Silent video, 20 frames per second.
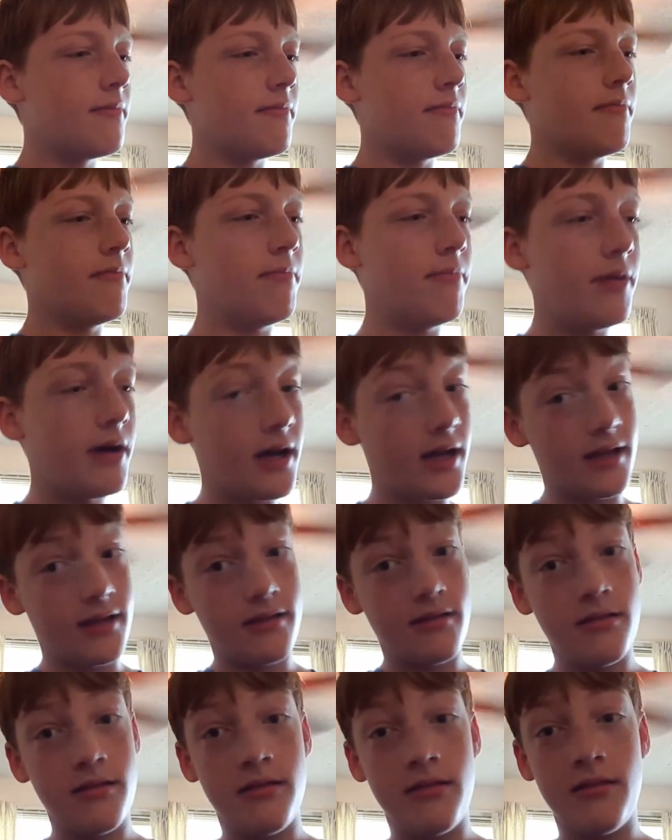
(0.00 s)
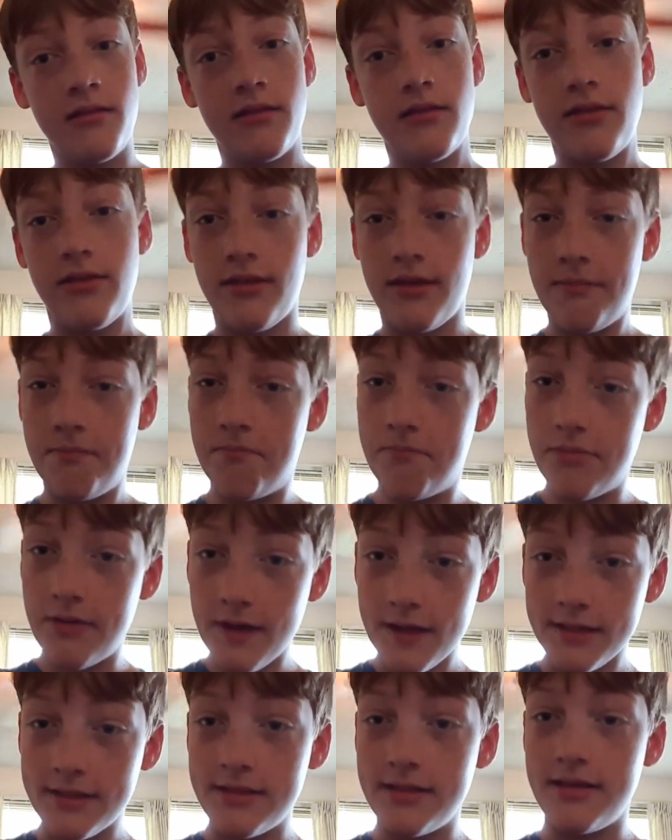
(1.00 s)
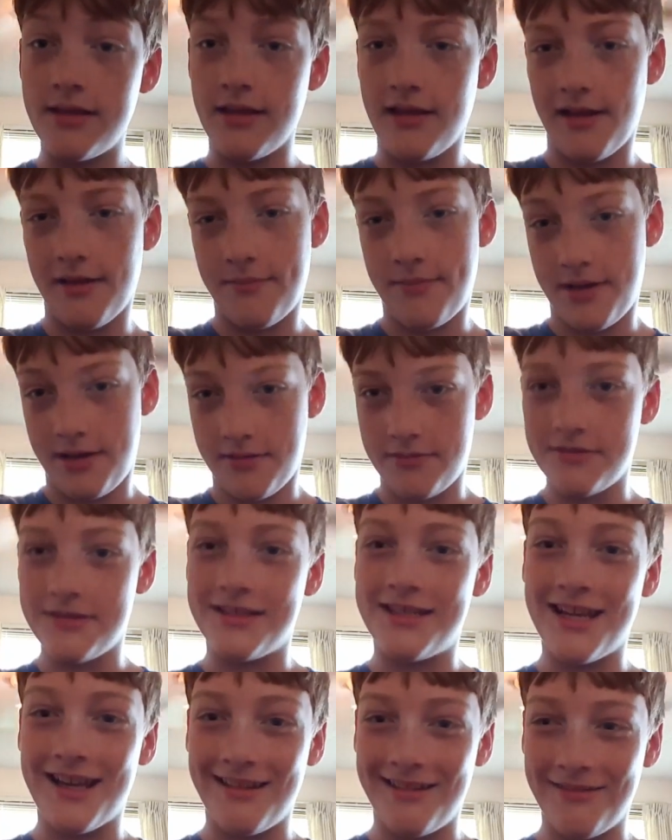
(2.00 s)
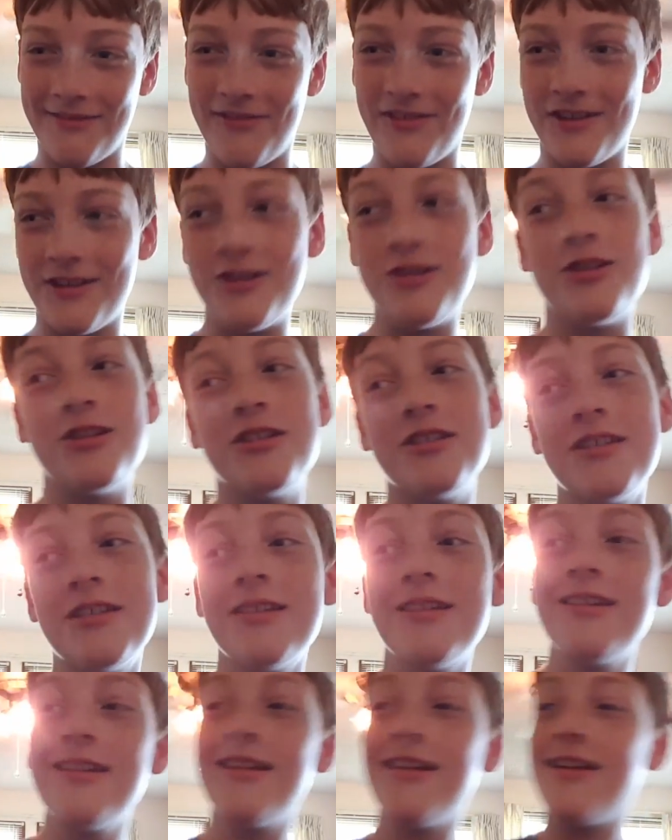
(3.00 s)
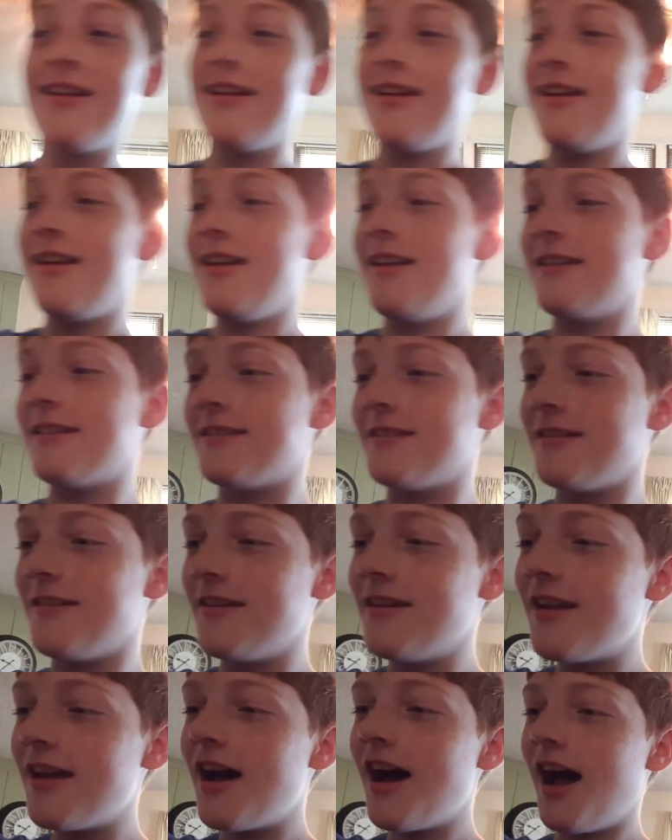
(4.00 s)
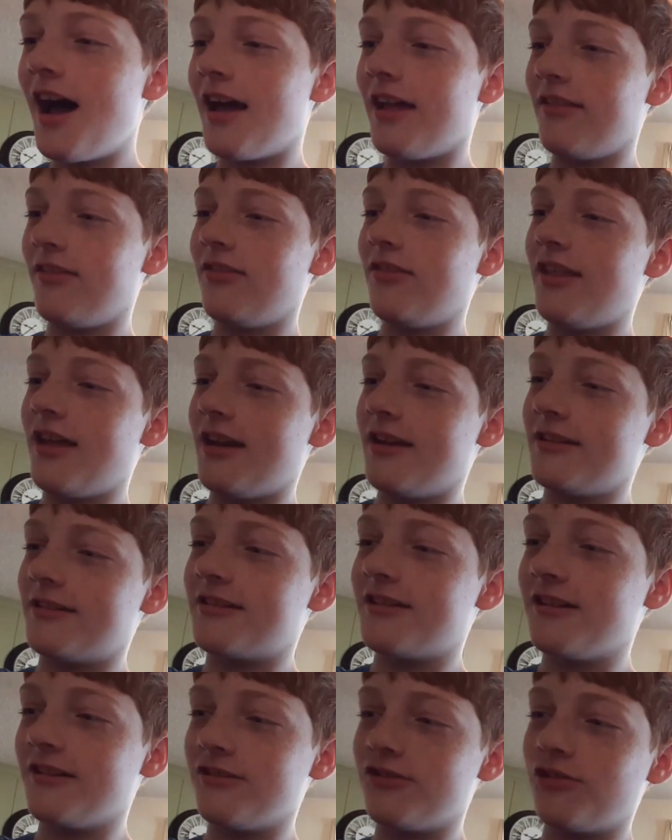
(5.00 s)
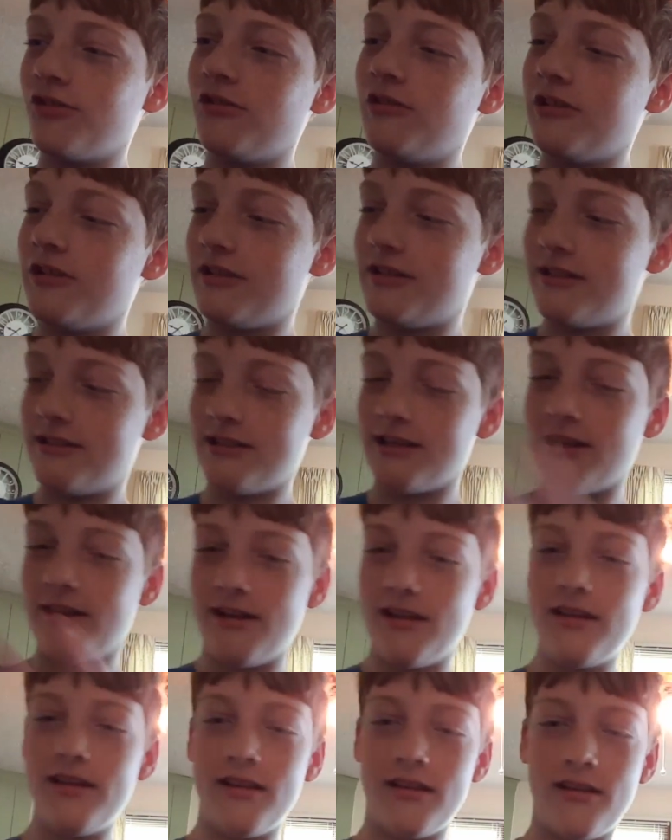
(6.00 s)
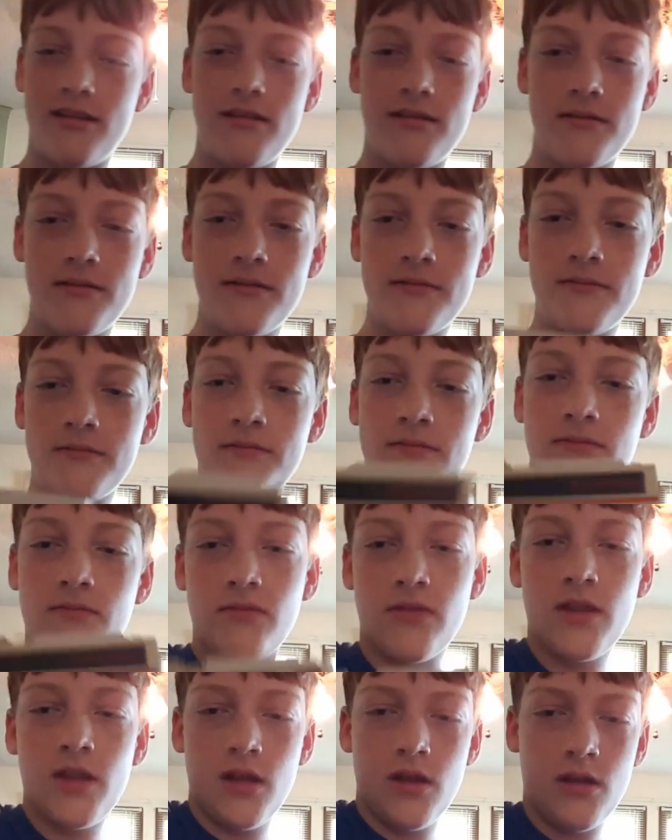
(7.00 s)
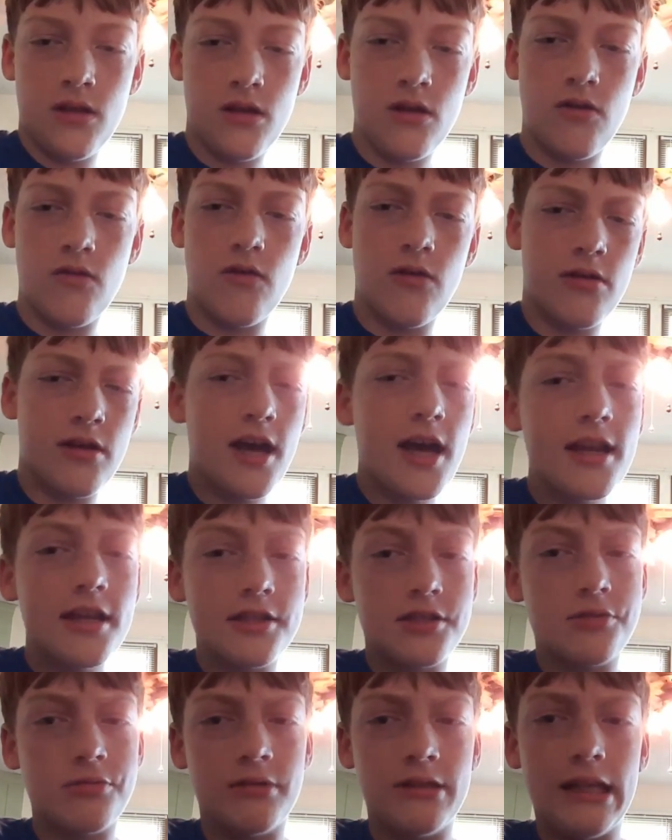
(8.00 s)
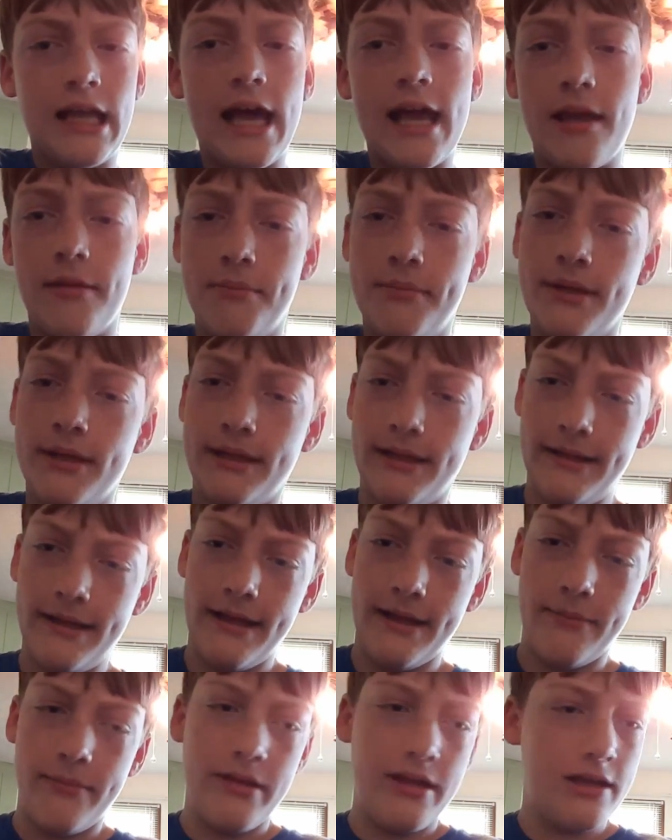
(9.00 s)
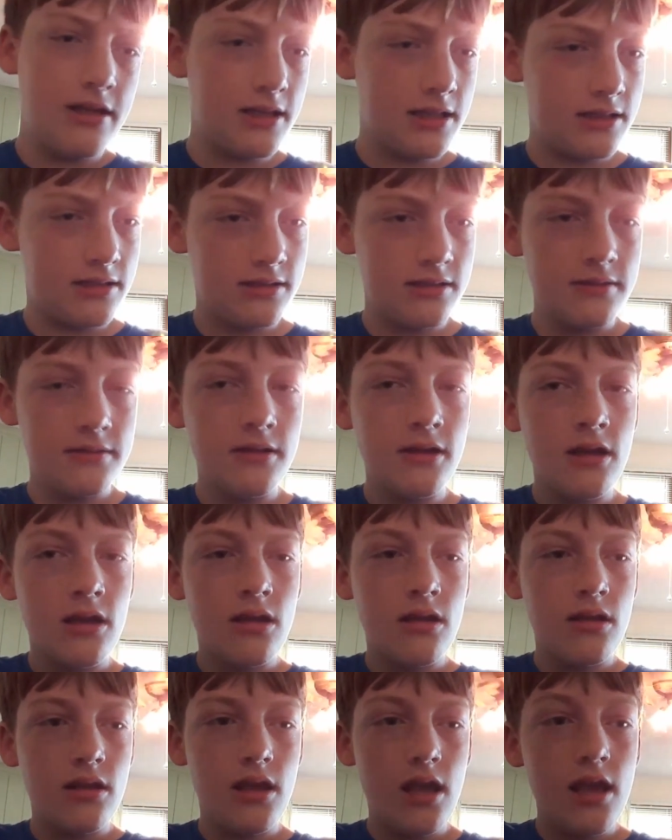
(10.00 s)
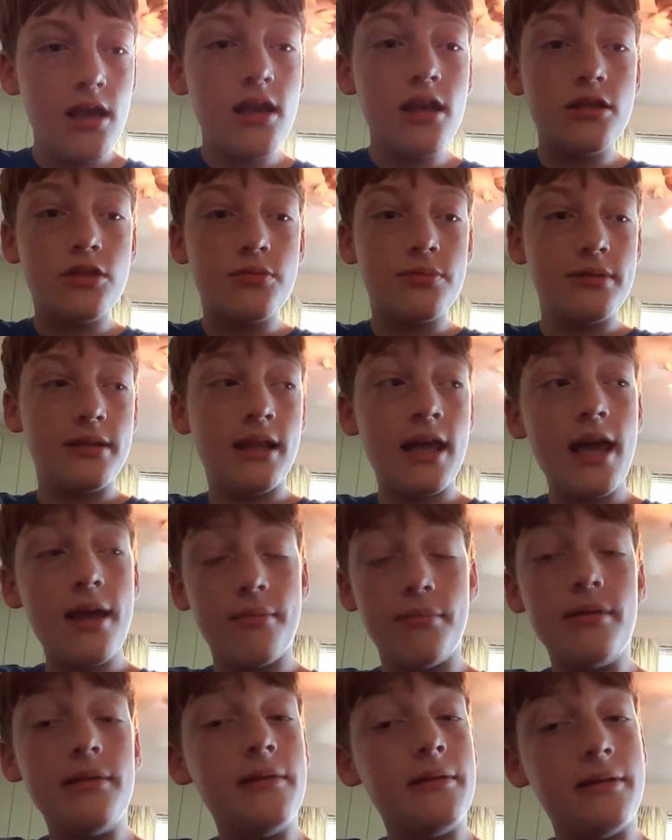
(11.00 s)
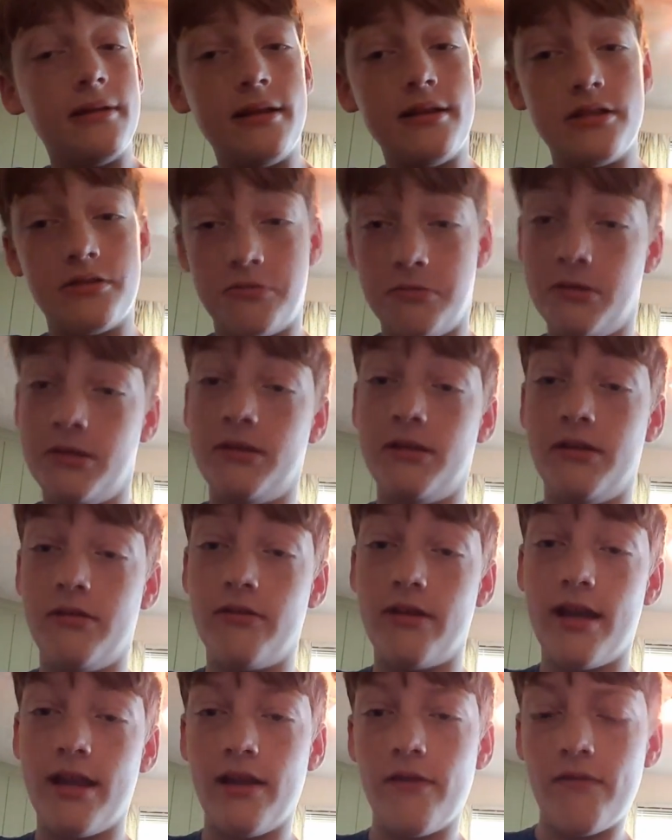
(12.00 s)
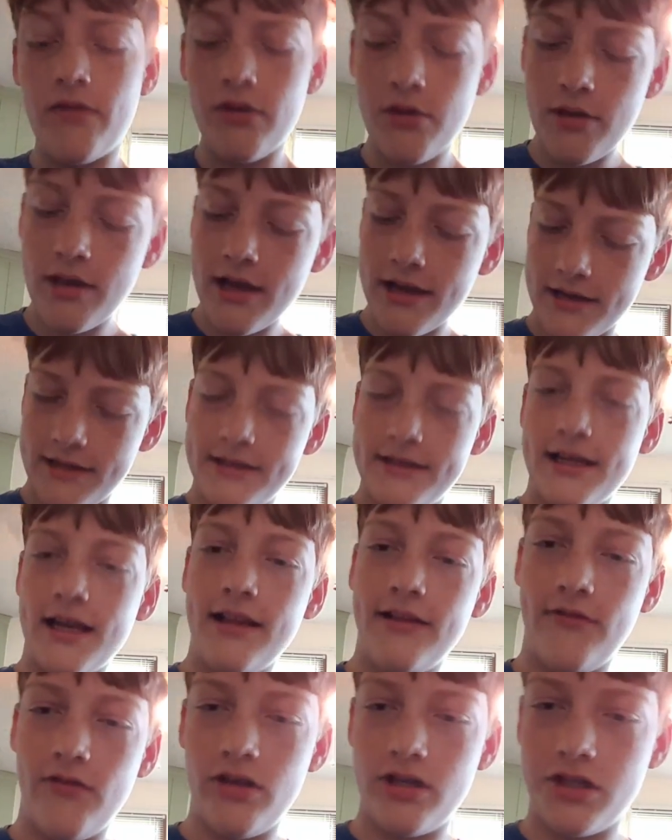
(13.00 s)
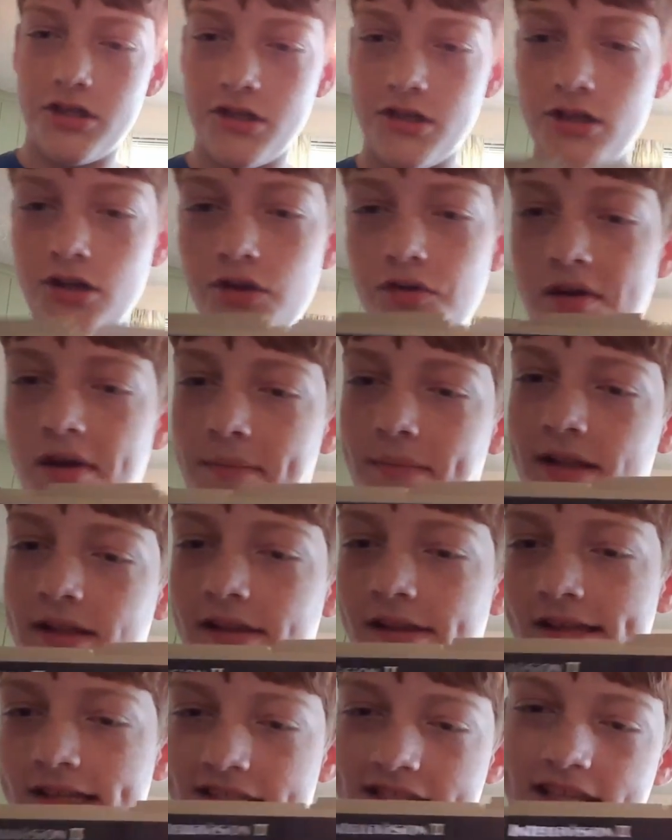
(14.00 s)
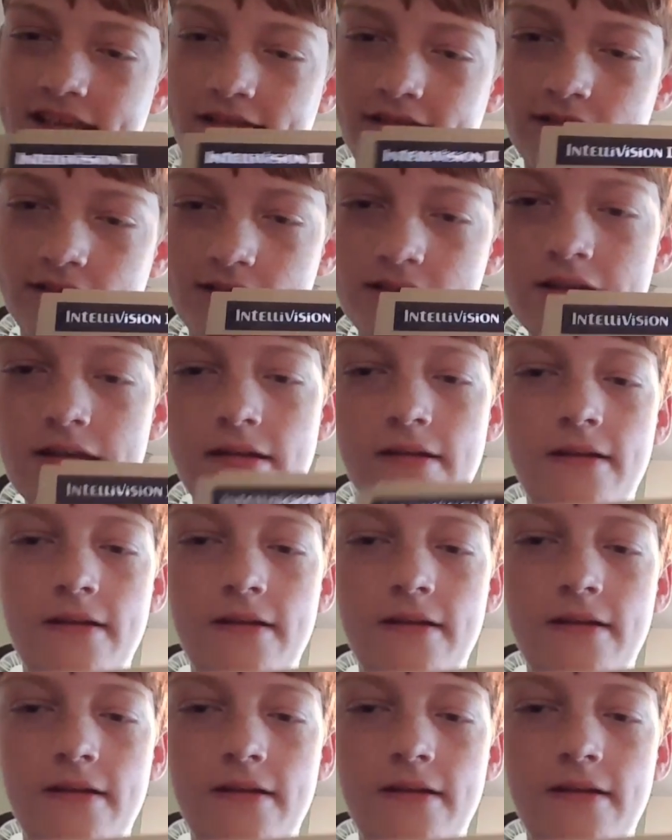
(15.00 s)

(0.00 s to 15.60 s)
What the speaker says: But the best thing about Intellivision is not that its controller's set in it, or not its reliability, because its reliability is really great. If you get Intellivision 2, I mean, these things,